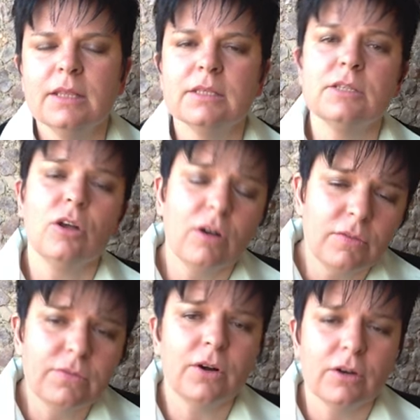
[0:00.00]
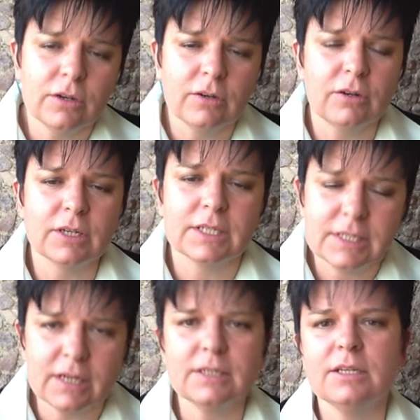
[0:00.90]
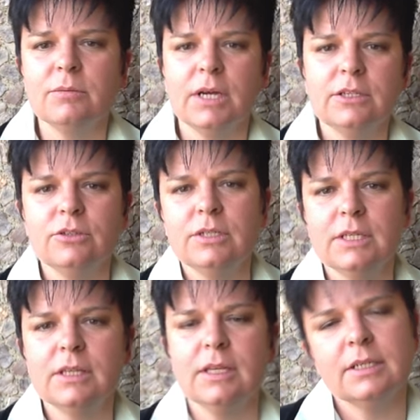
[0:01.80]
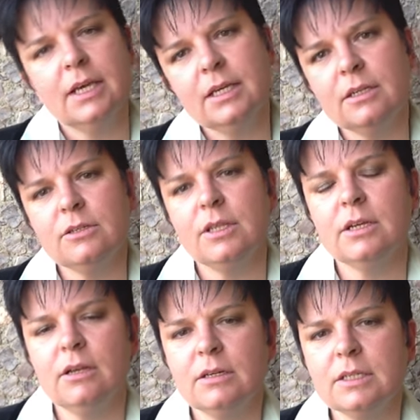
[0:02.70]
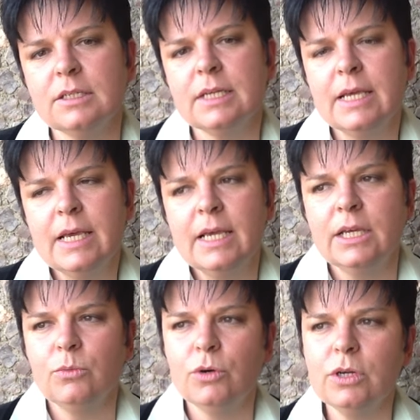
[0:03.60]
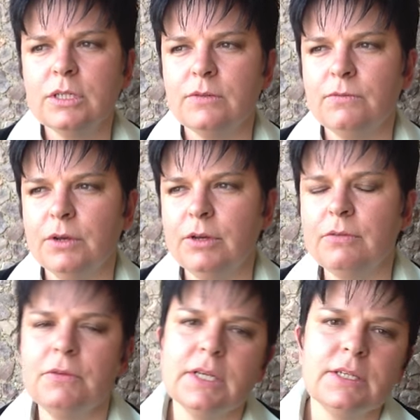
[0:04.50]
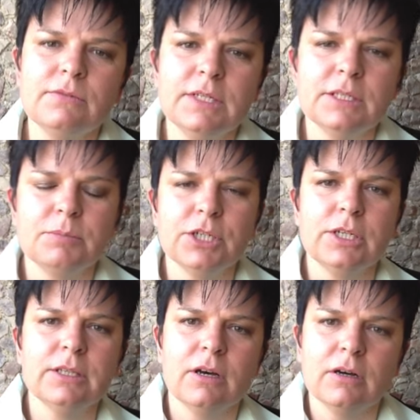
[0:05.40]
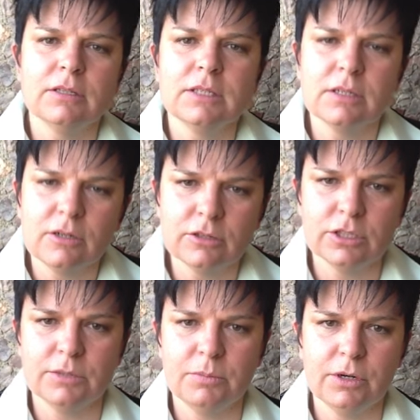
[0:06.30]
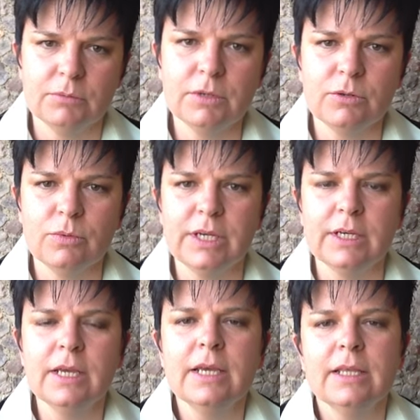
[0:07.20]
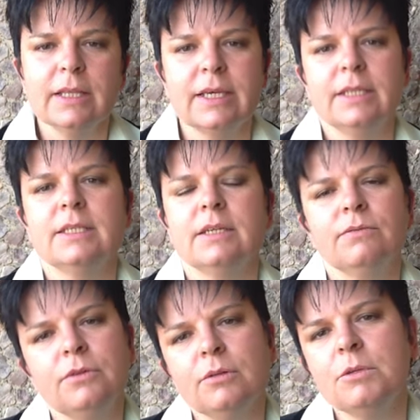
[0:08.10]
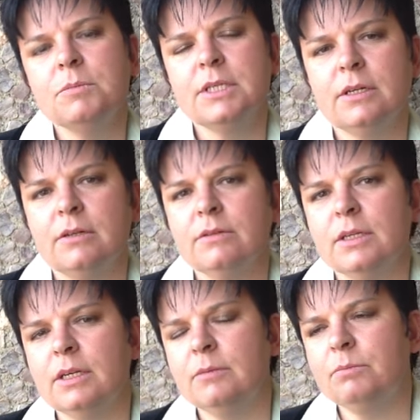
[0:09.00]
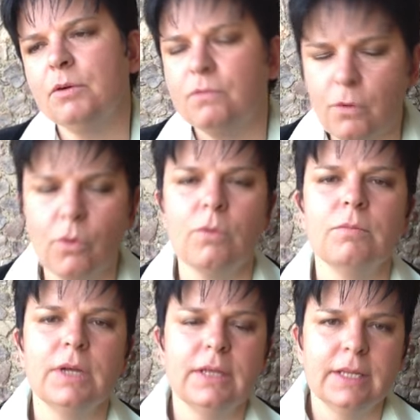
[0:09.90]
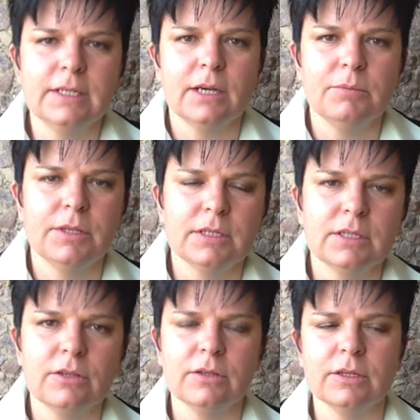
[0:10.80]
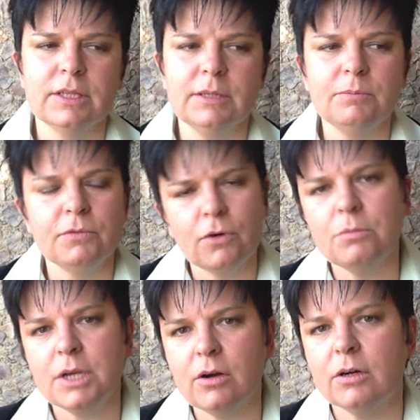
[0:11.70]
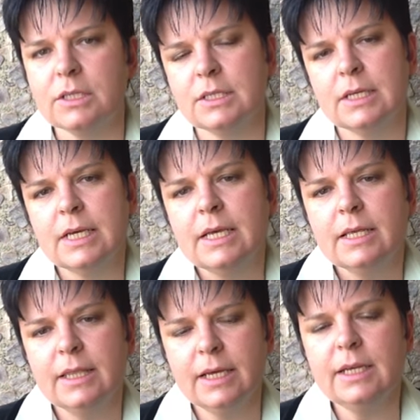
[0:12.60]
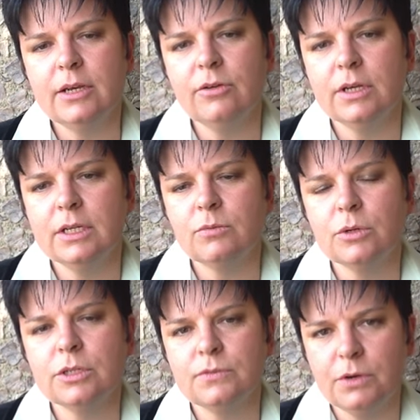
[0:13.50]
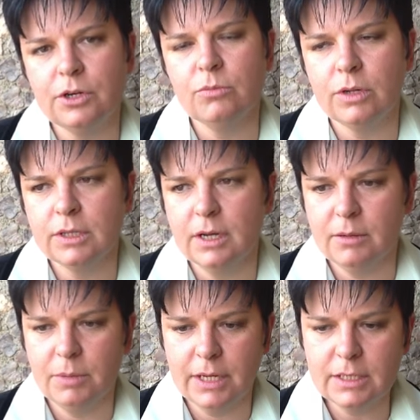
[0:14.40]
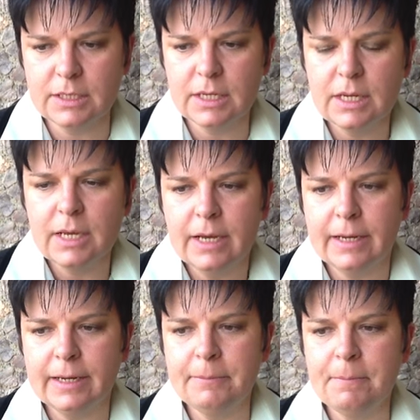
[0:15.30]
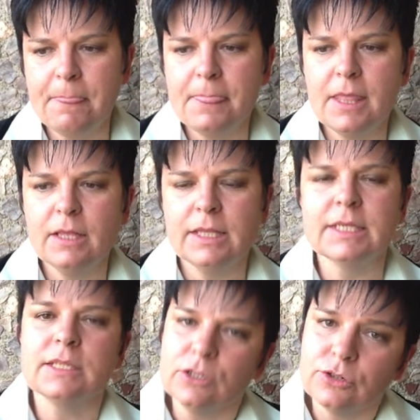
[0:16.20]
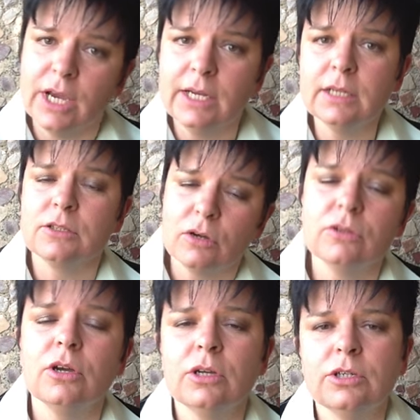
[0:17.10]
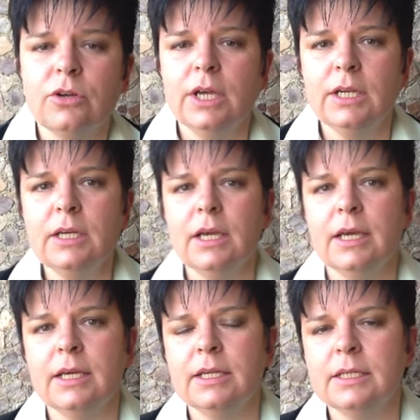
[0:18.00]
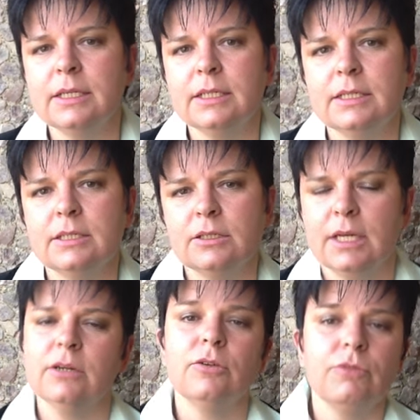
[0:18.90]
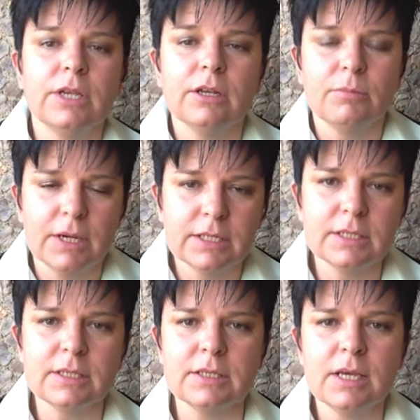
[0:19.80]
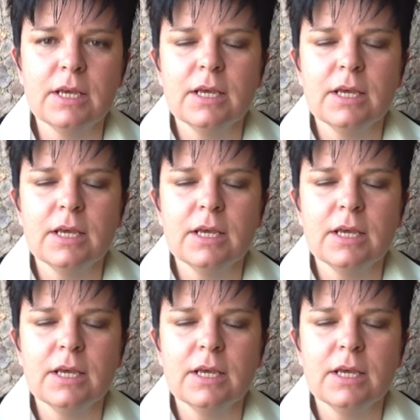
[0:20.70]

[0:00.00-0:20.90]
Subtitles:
The staff are excited about using it, they're taking it to their classes. It works very effectively, especially in the arts and culture department, where the kids can film themselves and perform and that type of thing. So the performing arts, that area, it works very well, the iPads. There's still training, it's ongoing training, and it's done on a regular basis.